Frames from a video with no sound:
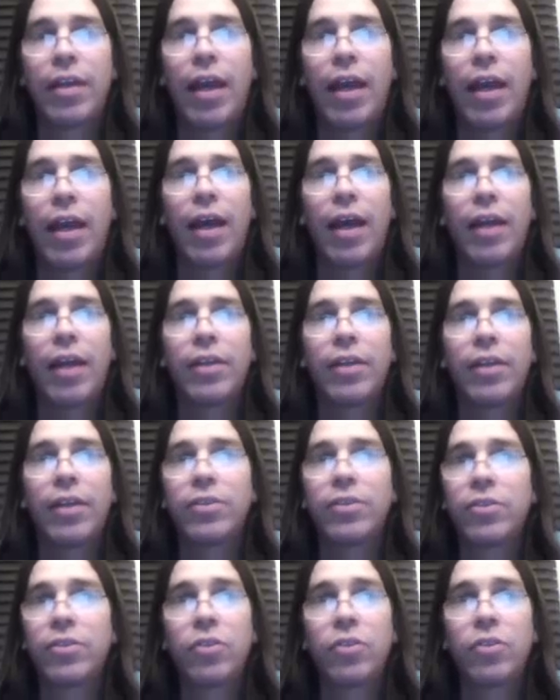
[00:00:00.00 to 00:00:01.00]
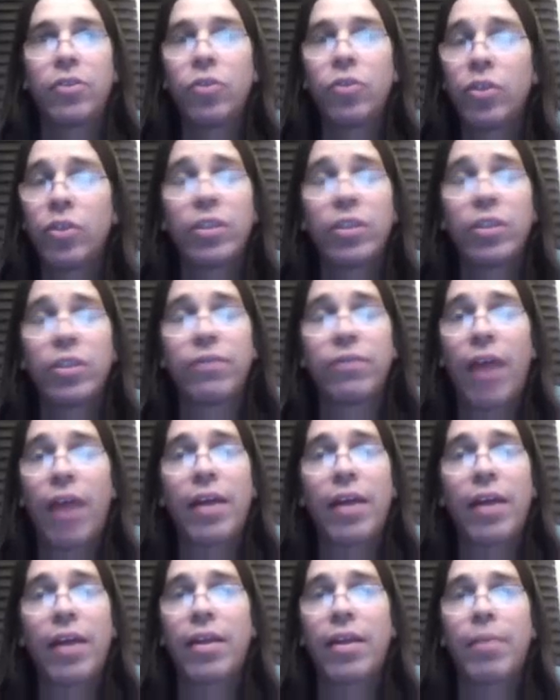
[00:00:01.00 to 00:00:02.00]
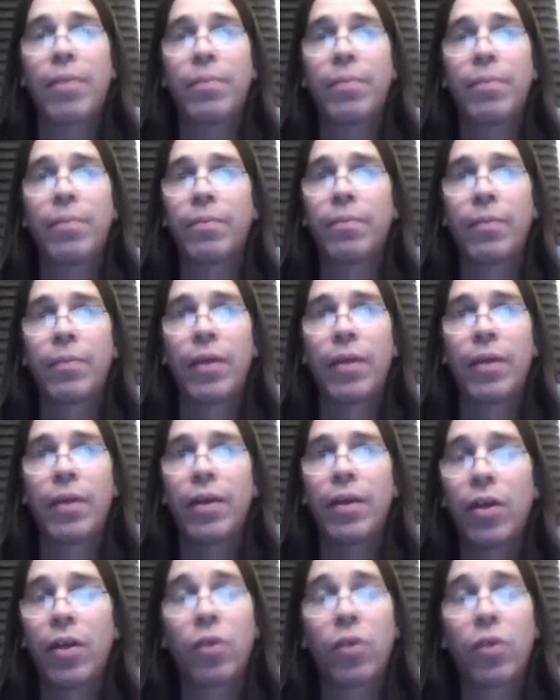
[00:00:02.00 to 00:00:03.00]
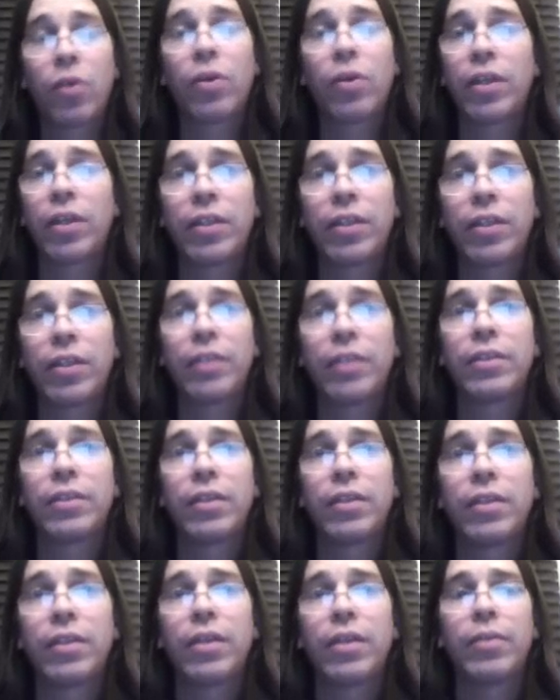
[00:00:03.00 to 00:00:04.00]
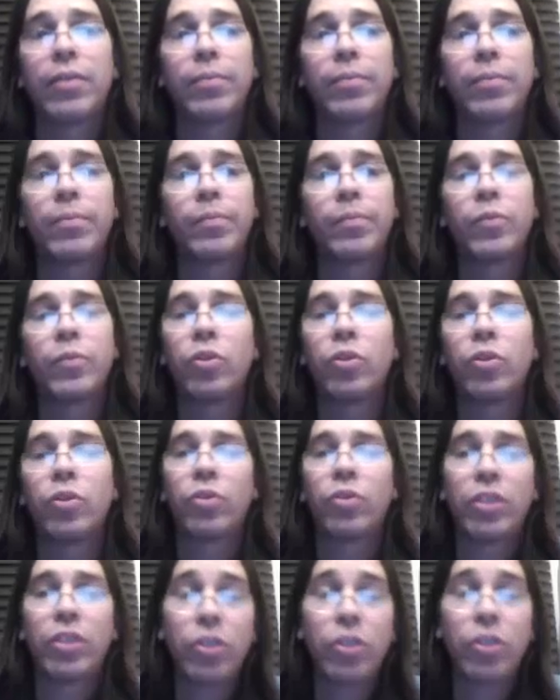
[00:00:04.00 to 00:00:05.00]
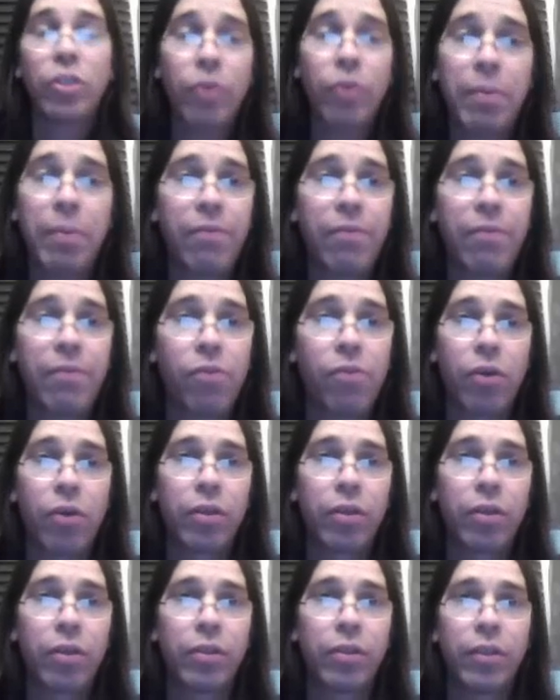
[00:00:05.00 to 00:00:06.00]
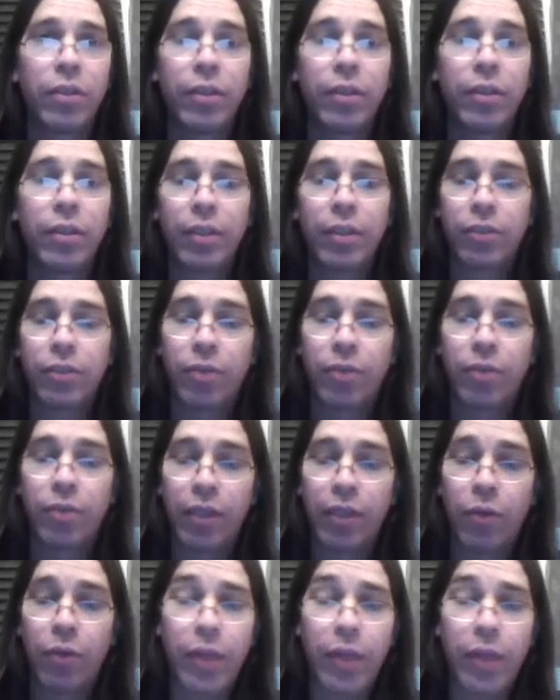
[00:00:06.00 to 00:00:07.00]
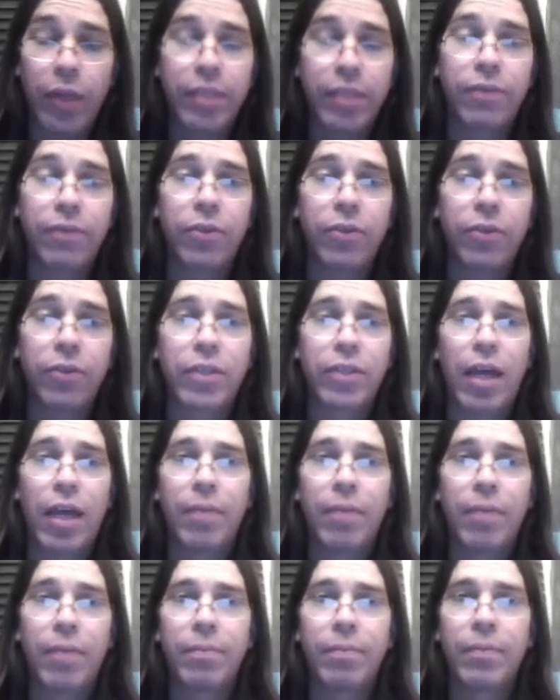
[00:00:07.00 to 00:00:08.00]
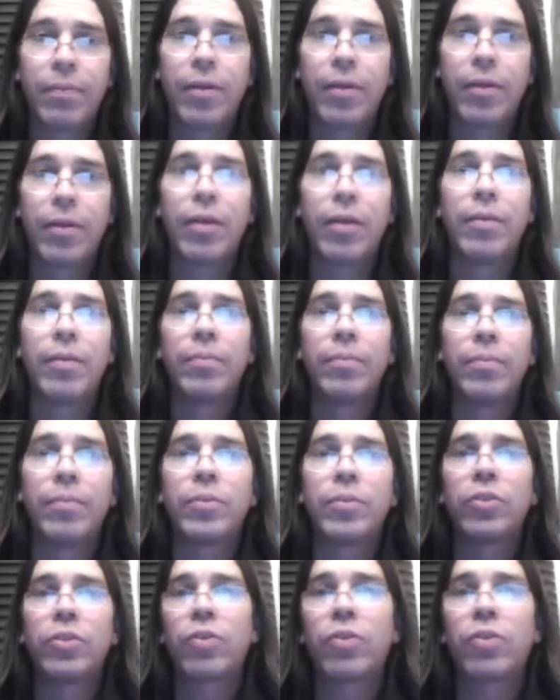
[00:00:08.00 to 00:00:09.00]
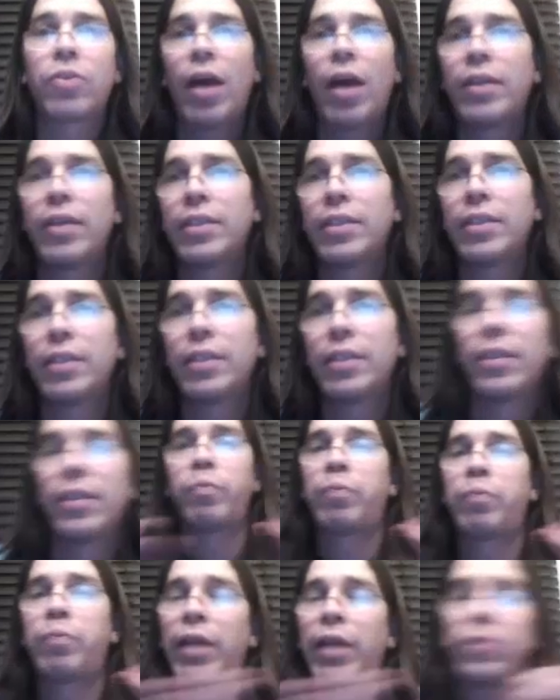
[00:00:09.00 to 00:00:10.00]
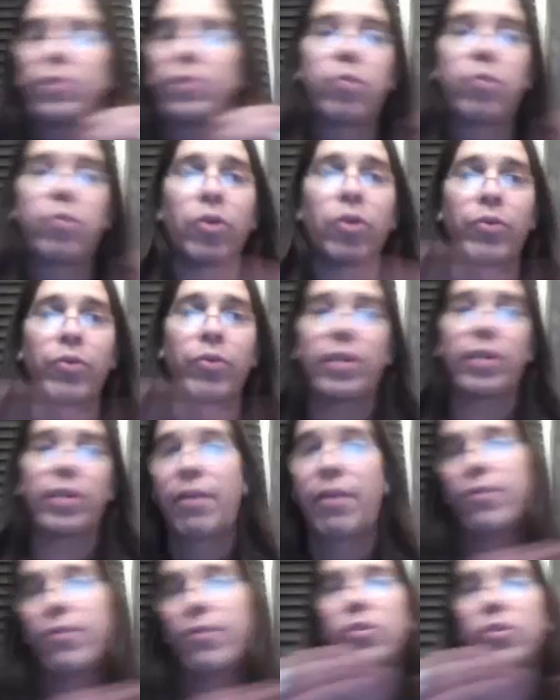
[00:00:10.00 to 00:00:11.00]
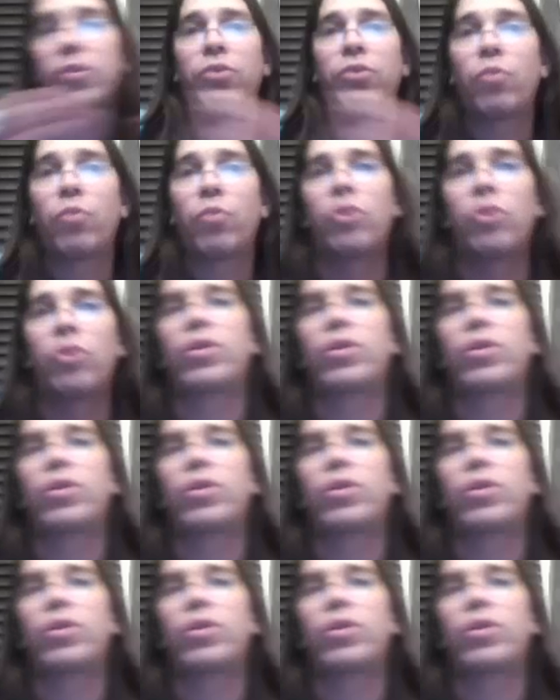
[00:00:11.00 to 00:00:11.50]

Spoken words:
and you can define them accordingly. You don't need to do it before. It's really a waste of your time to try to place word definition.